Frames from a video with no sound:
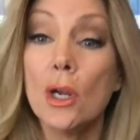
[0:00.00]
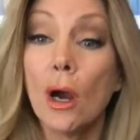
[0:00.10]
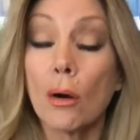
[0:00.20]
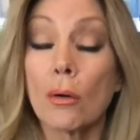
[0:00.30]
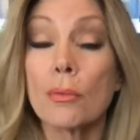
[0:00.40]

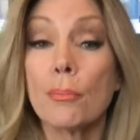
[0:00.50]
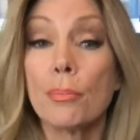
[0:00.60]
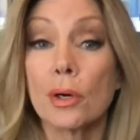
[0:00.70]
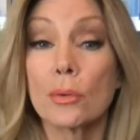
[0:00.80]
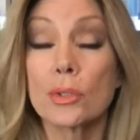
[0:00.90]
Oh, the
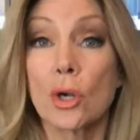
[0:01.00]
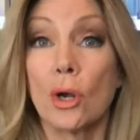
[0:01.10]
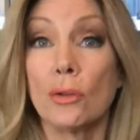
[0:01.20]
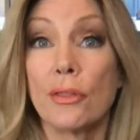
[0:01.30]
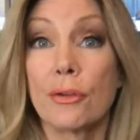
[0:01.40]
book was
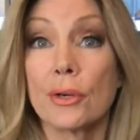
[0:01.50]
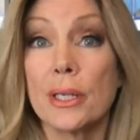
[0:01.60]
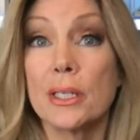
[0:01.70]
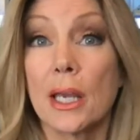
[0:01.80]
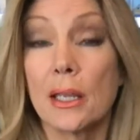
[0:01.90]
called The
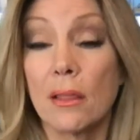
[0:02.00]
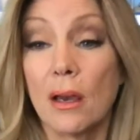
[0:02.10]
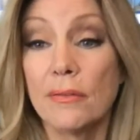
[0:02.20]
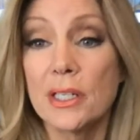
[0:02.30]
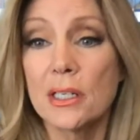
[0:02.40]
30-Day
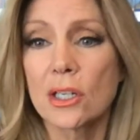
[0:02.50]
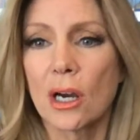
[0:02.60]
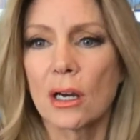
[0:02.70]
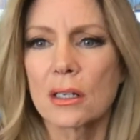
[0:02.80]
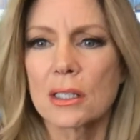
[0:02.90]
Love
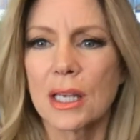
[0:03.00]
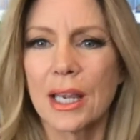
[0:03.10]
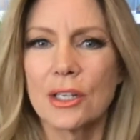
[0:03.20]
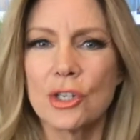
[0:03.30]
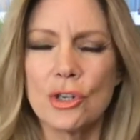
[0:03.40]
Detox.
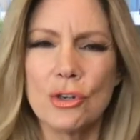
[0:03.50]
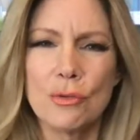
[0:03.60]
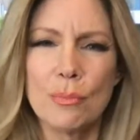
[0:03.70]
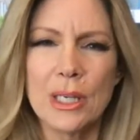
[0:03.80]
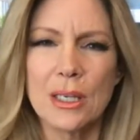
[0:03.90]
And do
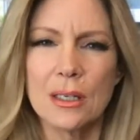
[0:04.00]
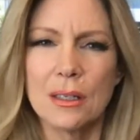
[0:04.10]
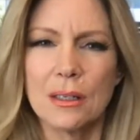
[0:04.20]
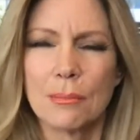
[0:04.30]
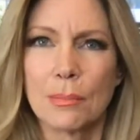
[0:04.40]
you
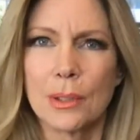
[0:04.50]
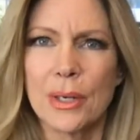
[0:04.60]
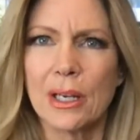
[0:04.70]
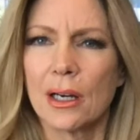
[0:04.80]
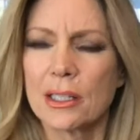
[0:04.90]
mean
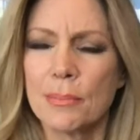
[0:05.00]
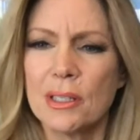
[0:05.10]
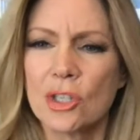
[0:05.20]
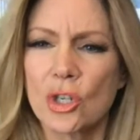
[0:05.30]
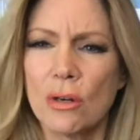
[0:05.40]
Marie
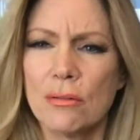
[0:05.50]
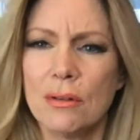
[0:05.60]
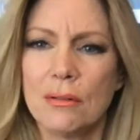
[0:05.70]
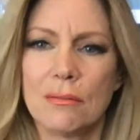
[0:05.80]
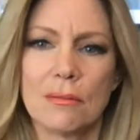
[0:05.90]
Osmond's
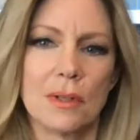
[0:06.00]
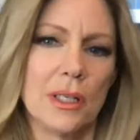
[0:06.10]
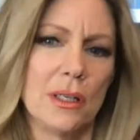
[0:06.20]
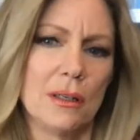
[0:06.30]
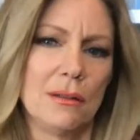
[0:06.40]
show,
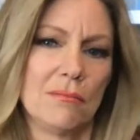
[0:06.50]
Rhonda?